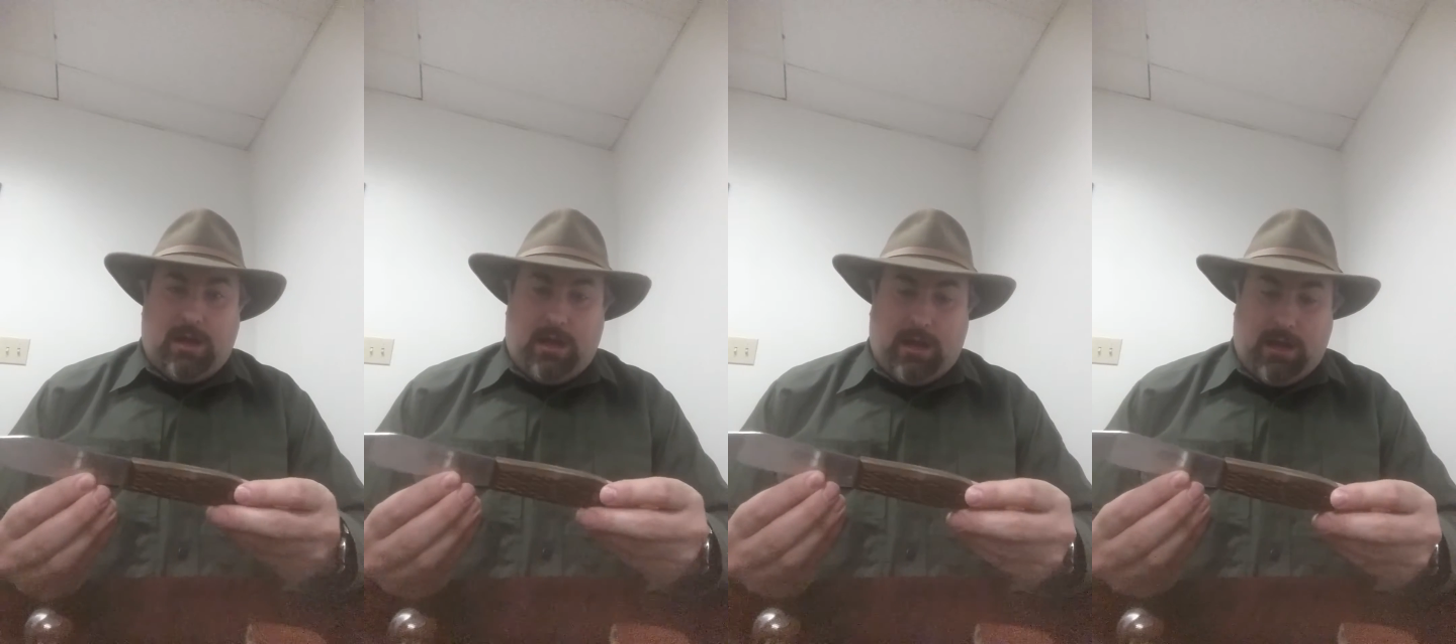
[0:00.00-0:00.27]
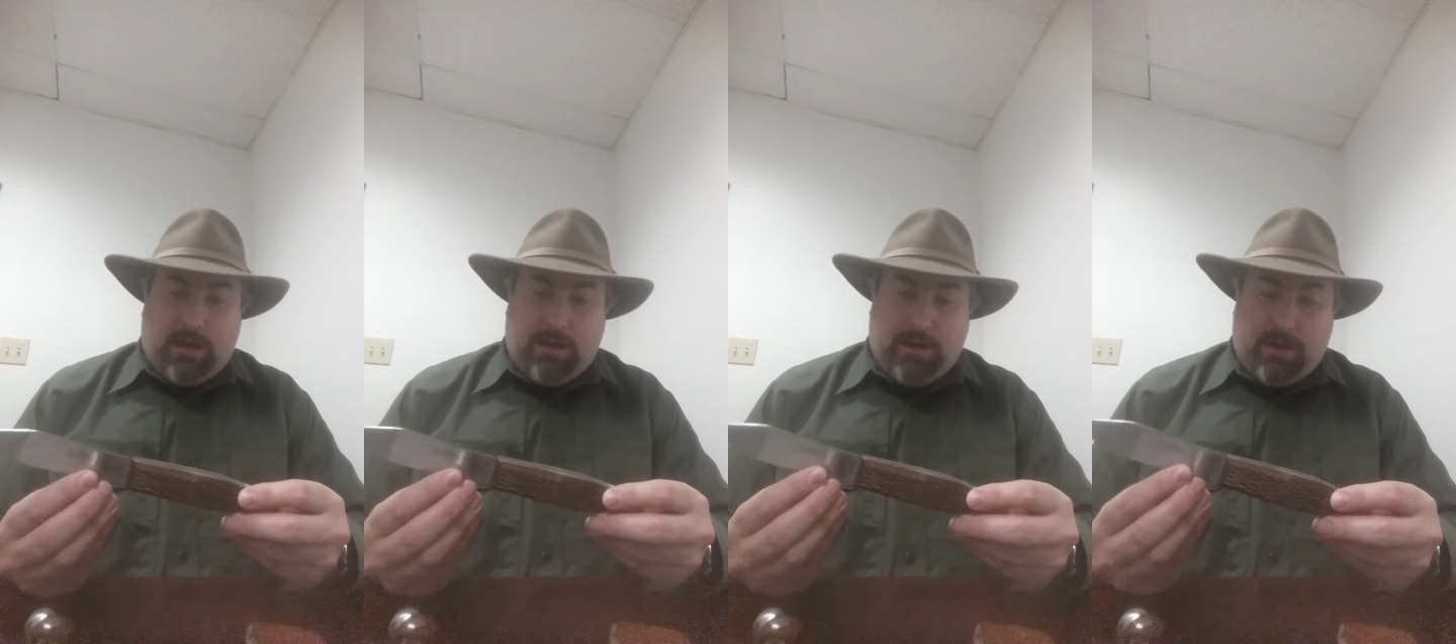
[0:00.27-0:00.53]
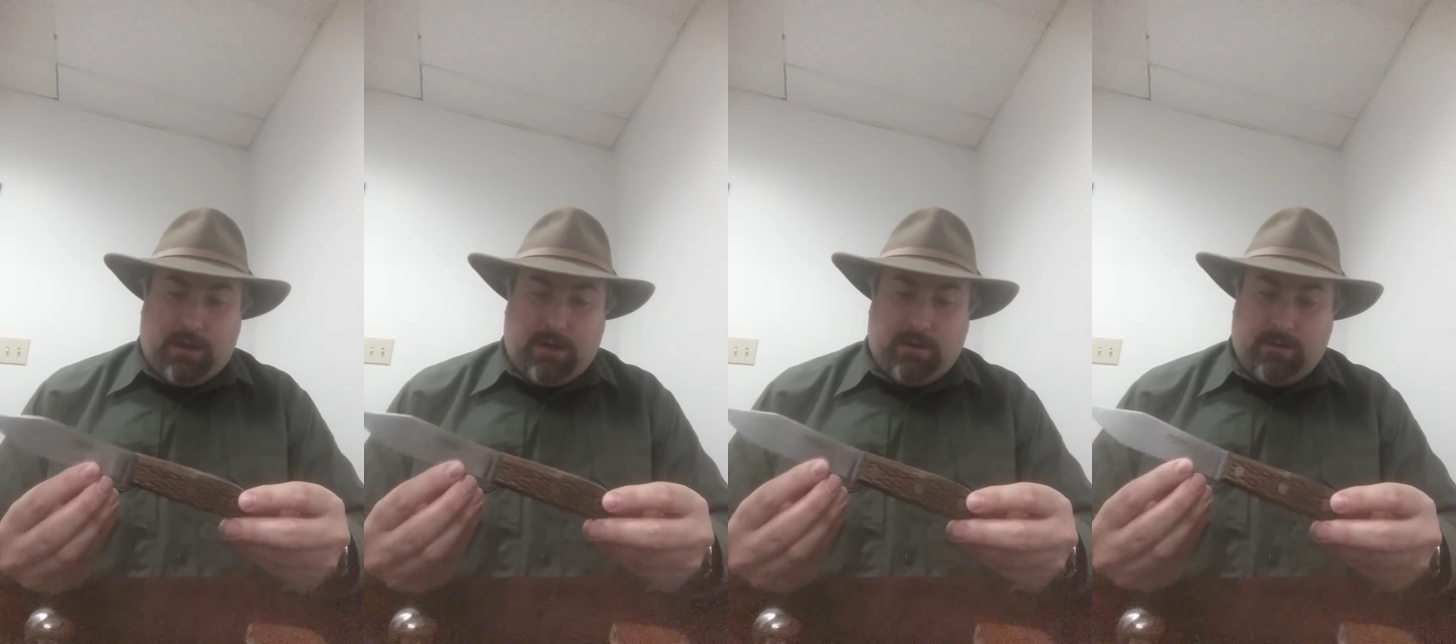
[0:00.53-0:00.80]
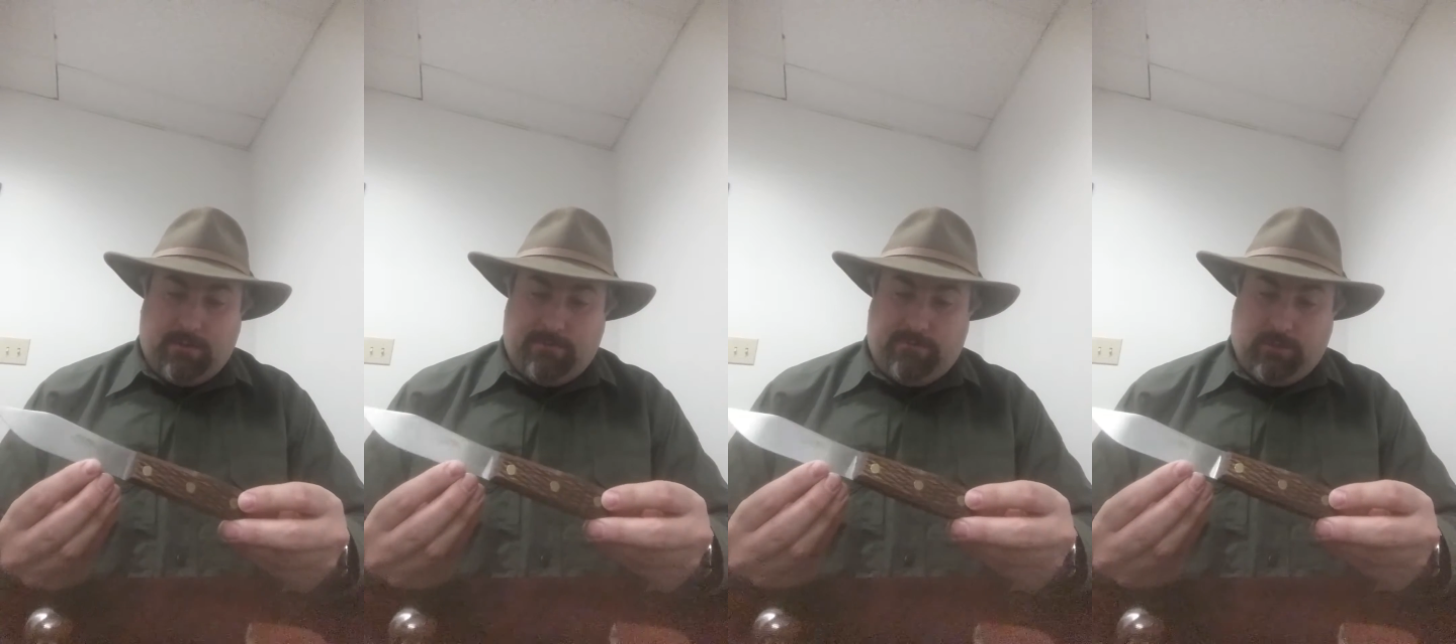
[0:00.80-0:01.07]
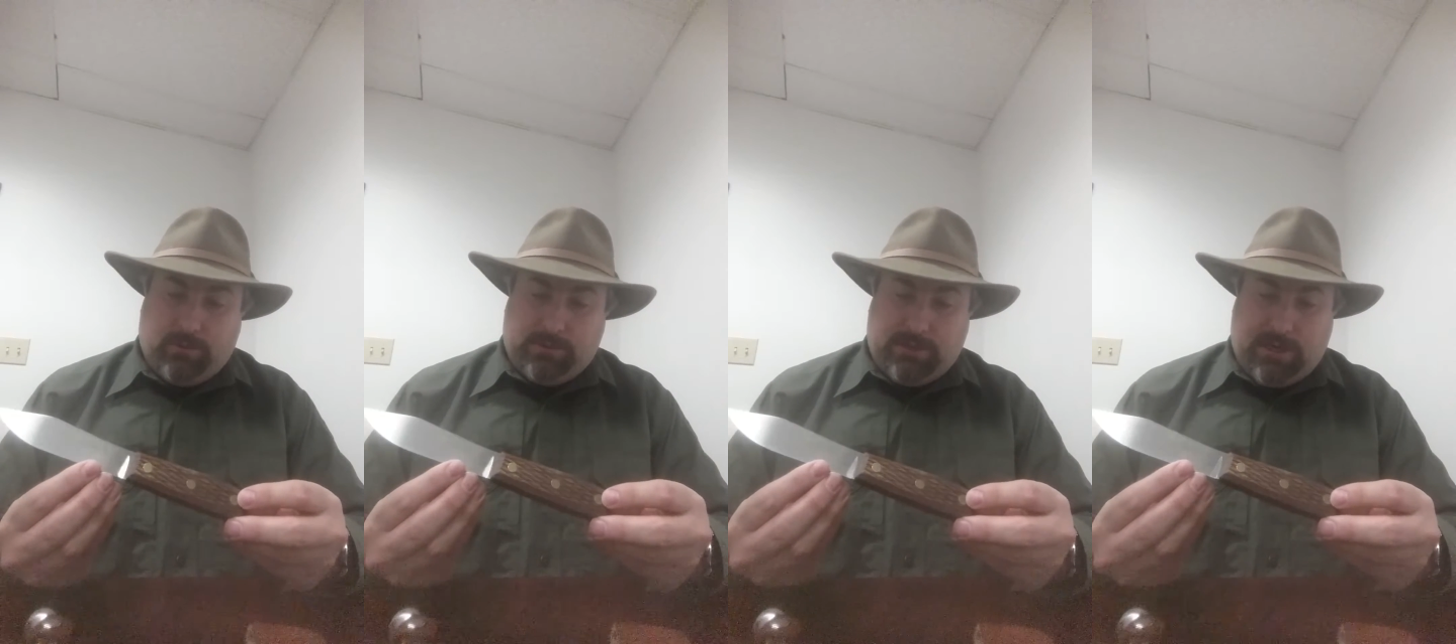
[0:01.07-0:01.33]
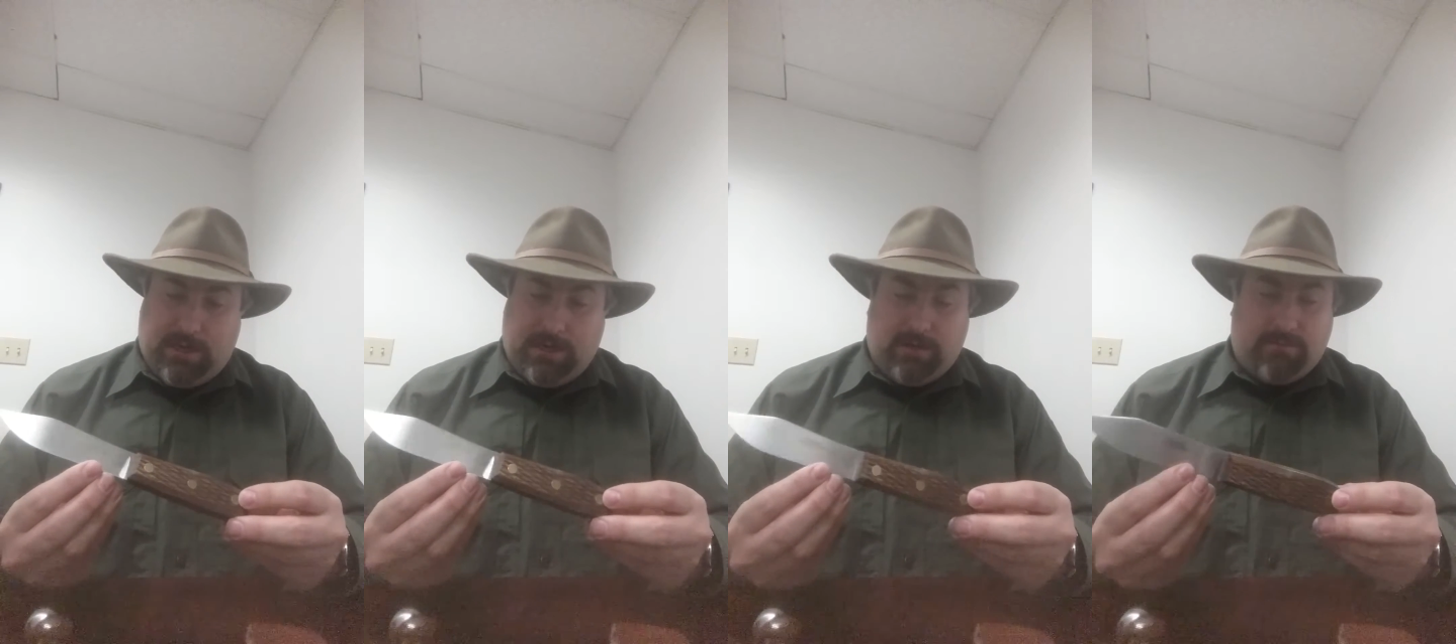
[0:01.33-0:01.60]
And full
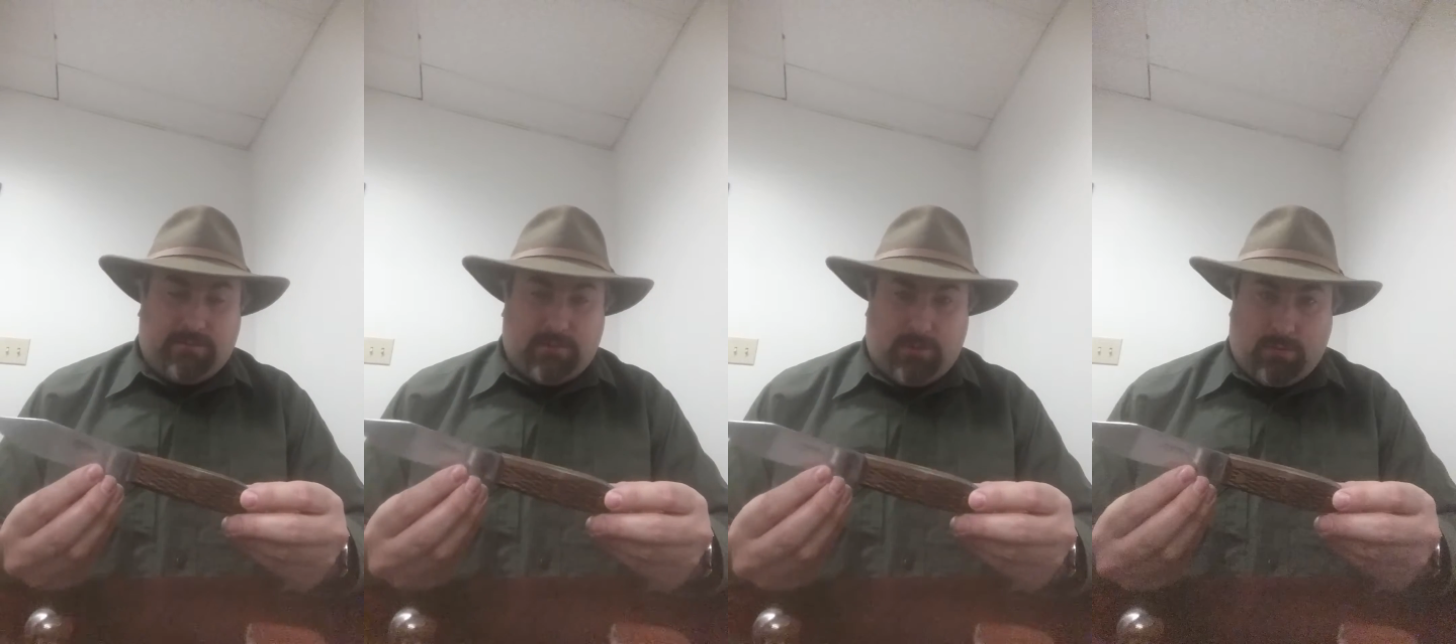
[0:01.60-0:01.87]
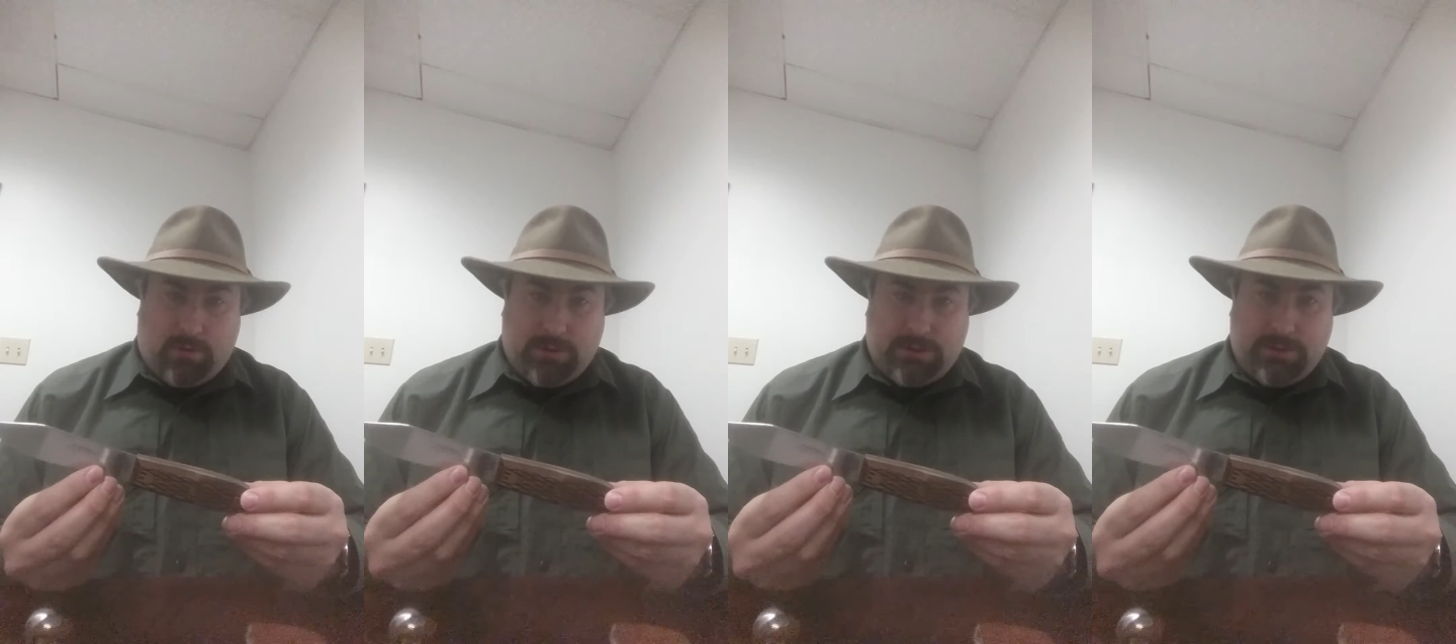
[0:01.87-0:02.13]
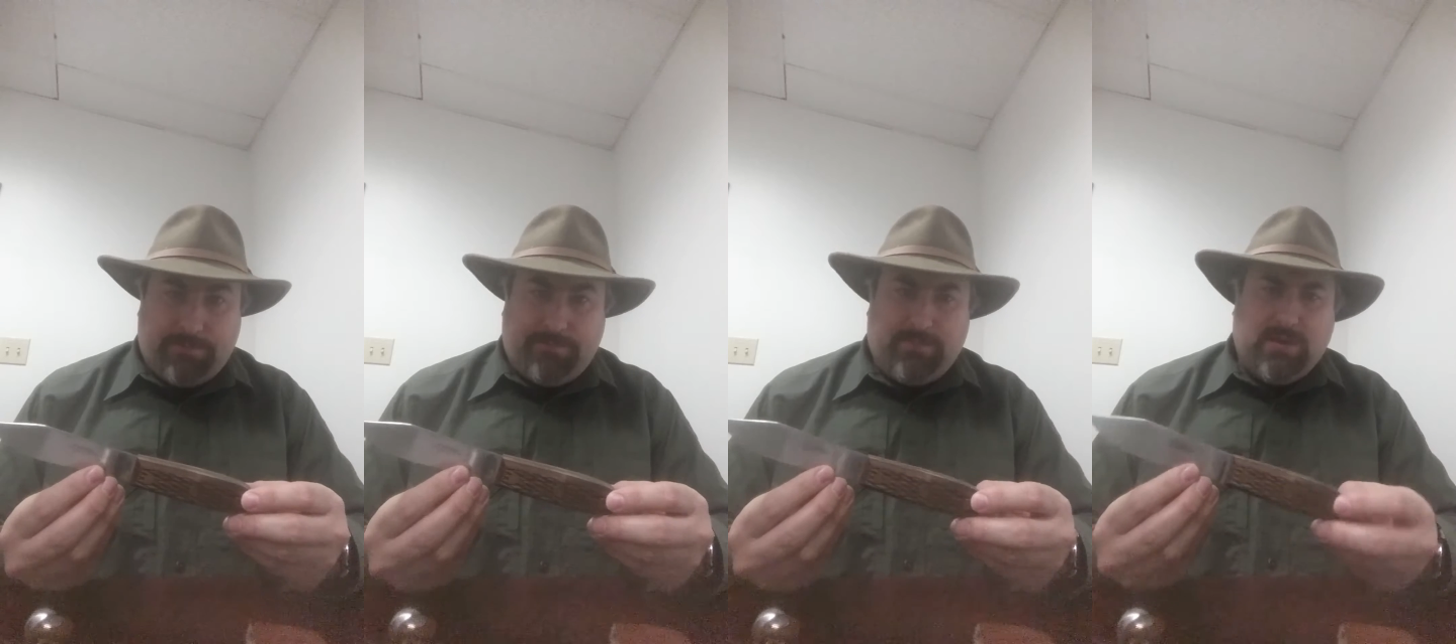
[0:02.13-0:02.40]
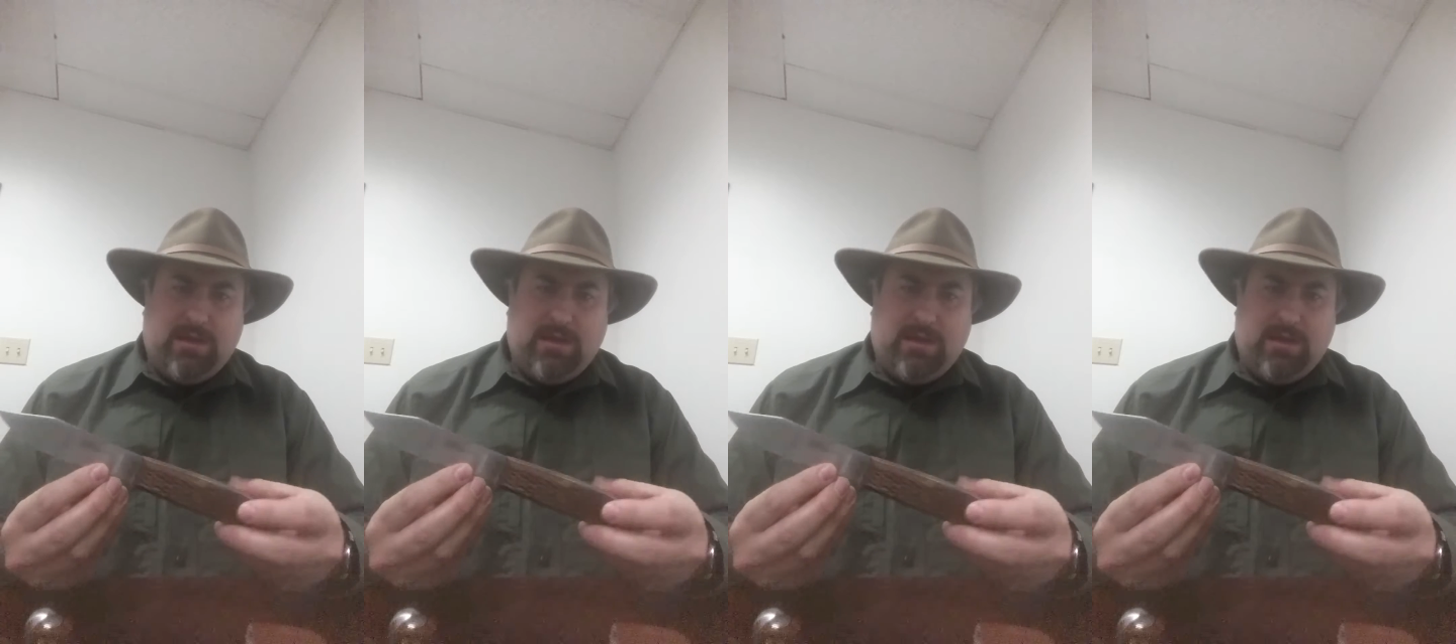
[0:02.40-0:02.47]
tang, of course.